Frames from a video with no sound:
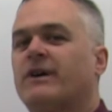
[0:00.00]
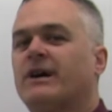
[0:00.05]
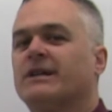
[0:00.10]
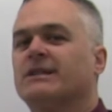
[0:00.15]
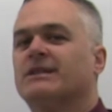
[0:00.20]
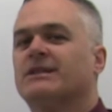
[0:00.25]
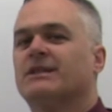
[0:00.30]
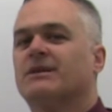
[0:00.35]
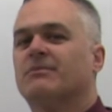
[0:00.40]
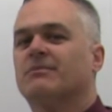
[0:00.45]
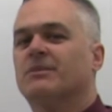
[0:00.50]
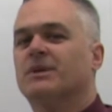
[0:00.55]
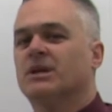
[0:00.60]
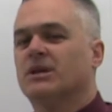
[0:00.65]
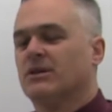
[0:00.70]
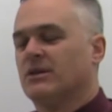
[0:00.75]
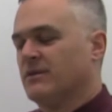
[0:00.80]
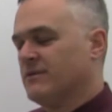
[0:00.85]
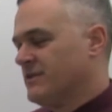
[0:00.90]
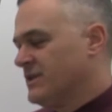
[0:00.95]
find in the
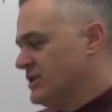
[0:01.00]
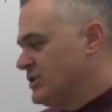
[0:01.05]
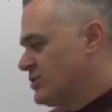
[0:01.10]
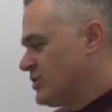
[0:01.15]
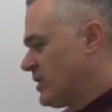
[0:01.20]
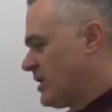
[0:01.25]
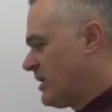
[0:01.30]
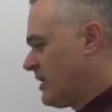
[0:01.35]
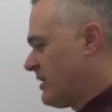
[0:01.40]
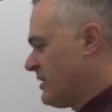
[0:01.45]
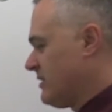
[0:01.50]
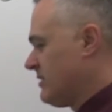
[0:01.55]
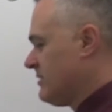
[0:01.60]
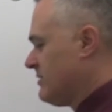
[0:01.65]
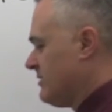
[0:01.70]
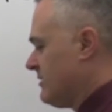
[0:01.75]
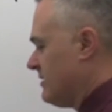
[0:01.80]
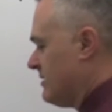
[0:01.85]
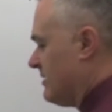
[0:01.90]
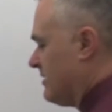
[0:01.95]
middle of the chart.
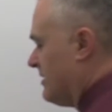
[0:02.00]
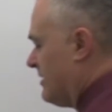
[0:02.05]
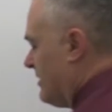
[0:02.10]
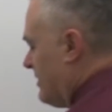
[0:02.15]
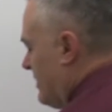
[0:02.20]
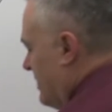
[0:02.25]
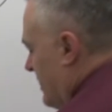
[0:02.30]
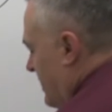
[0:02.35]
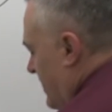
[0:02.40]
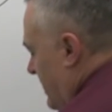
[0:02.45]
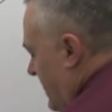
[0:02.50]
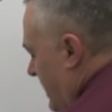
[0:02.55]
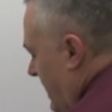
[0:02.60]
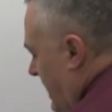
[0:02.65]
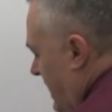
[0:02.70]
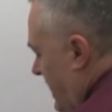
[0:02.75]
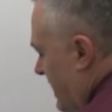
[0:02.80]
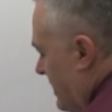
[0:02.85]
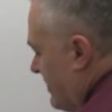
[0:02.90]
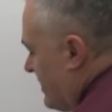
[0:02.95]

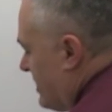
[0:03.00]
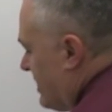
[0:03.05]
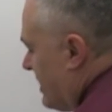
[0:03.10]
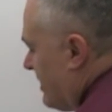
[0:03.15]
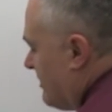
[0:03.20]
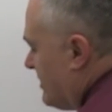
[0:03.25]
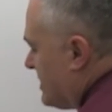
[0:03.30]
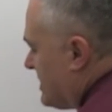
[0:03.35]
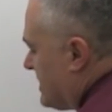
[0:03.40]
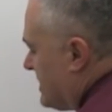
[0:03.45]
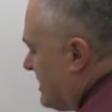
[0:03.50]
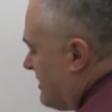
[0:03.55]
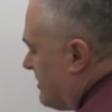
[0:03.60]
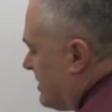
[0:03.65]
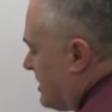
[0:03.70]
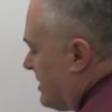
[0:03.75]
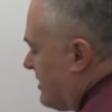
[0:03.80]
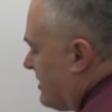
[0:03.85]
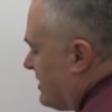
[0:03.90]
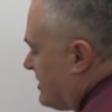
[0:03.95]
And the numbers in the
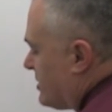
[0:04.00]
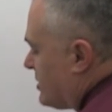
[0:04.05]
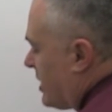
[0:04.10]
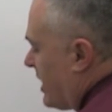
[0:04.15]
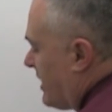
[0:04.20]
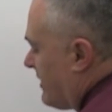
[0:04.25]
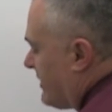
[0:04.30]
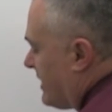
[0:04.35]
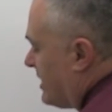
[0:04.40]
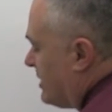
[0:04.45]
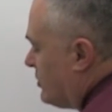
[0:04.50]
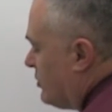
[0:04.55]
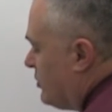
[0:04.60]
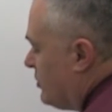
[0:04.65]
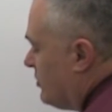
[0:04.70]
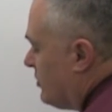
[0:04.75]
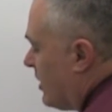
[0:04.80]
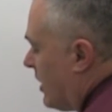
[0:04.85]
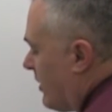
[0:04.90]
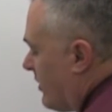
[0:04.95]
middle of the chart, they
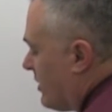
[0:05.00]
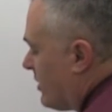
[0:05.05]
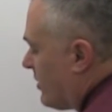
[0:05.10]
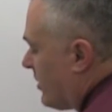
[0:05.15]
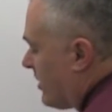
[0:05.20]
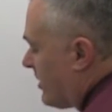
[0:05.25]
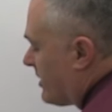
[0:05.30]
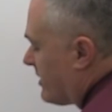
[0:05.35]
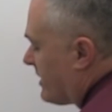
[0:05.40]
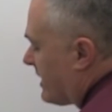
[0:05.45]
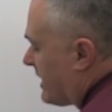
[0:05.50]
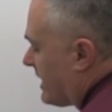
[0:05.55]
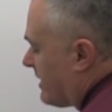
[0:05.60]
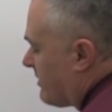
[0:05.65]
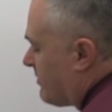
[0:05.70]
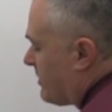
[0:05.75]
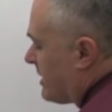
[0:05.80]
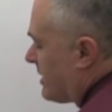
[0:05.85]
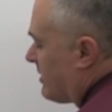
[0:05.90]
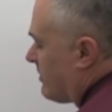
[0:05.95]
do go in order. They
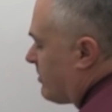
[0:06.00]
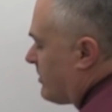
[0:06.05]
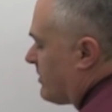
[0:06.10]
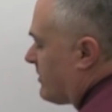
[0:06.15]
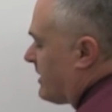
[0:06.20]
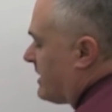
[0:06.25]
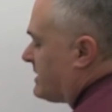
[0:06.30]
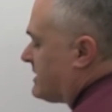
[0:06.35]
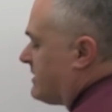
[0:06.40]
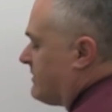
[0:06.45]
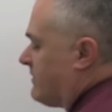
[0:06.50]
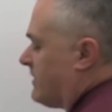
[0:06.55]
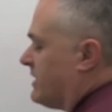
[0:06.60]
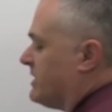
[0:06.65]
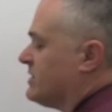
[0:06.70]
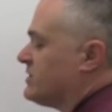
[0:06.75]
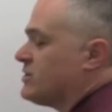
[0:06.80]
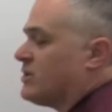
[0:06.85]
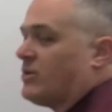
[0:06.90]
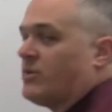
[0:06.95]
get bigger
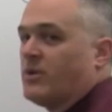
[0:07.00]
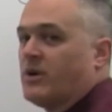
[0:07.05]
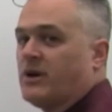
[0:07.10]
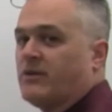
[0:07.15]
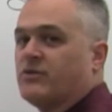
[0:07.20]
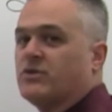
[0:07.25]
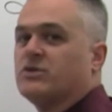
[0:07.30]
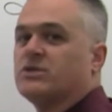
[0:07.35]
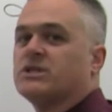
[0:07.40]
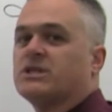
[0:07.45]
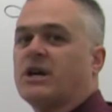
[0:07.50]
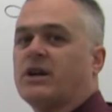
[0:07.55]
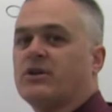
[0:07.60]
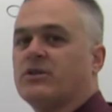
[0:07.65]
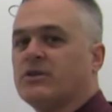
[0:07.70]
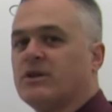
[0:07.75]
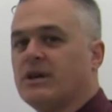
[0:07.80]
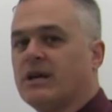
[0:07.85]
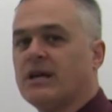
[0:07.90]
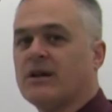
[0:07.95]
progressively. So wherever you start,
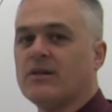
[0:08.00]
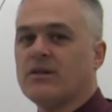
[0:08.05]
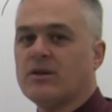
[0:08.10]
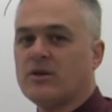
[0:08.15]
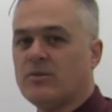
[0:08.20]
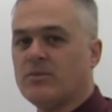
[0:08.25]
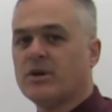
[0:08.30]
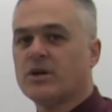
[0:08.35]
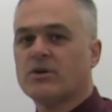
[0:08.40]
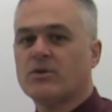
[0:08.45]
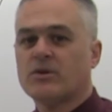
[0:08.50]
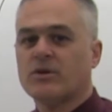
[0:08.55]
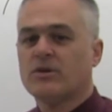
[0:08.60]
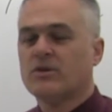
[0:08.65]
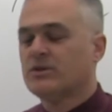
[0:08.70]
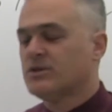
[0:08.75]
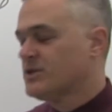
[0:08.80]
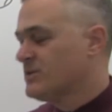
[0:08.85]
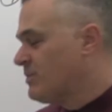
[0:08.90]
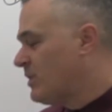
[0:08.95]
you can get a little bigger or a
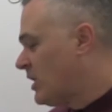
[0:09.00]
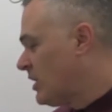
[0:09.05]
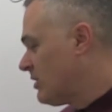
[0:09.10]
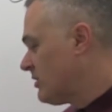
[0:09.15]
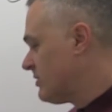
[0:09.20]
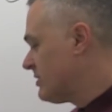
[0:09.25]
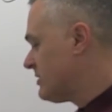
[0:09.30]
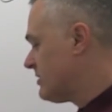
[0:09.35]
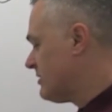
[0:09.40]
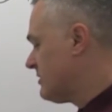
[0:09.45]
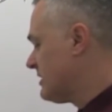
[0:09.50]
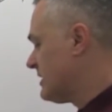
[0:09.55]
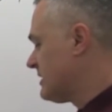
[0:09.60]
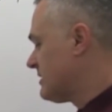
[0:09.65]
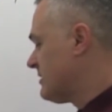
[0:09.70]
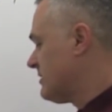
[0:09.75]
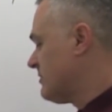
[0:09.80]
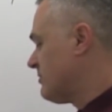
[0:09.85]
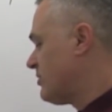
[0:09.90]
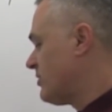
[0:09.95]
little smaller until you
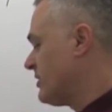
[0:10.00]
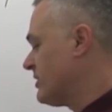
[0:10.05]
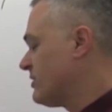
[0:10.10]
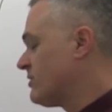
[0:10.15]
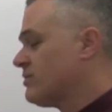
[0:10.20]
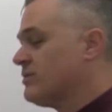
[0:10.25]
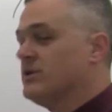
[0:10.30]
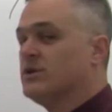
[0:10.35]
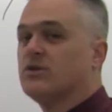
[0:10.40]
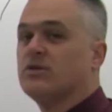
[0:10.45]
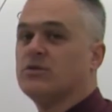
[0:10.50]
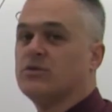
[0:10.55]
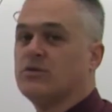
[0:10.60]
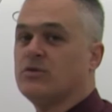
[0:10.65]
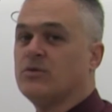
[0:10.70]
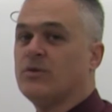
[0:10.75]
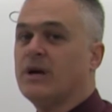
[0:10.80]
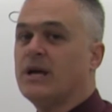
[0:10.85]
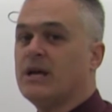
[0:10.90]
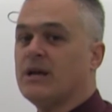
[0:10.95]
get to the zero point three two
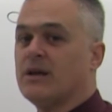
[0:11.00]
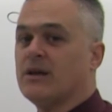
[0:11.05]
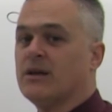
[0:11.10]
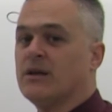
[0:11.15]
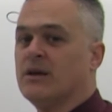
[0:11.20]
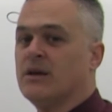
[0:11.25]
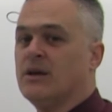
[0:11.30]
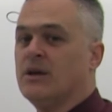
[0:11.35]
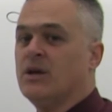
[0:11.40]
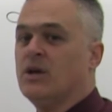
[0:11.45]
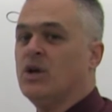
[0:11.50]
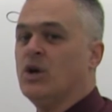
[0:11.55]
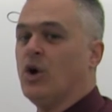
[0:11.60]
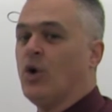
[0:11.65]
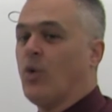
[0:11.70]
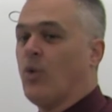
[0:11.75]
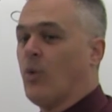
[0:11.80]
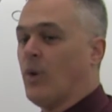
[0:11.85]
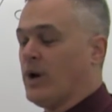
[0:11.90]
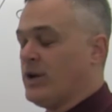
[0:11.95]
two eight.
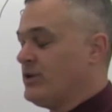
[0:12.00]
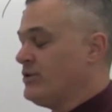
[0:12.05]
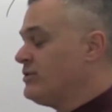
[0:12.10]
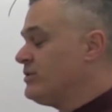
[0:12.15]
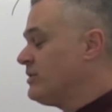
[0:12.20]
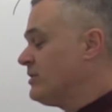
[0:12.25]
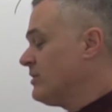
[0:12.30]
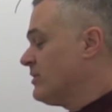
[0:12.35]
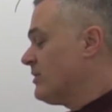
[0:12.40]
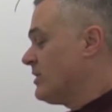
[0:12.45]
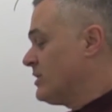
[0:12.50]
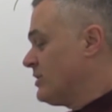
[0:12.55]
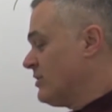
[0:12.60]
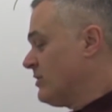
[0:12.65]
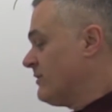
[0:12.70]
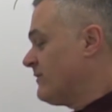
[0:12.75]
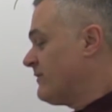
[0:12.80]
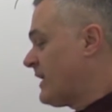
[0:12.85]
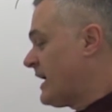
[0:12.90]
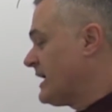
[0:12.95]
When you do, and
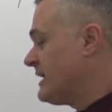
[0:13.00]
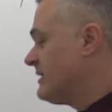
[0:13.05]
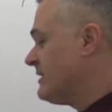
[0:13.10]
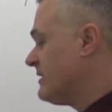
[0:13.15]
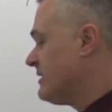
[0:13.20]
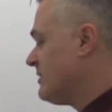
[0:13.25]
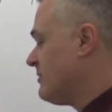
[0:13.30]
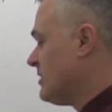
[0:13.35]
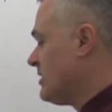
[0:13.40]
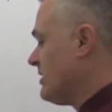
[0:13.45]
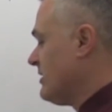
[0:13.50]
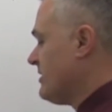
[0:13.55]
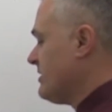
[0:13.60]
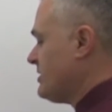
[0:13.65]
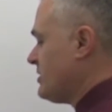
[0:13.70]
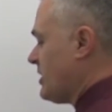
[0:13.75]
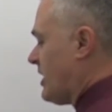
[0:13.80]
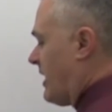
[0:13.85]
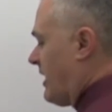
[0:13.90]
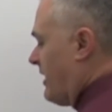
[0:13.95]
you'll find it in the middle of
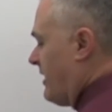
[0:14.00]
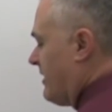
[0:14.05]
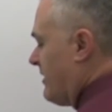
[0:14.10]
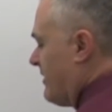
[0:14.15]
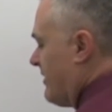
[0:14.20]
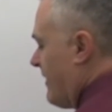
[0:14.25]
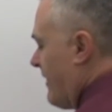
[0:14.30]
the chart,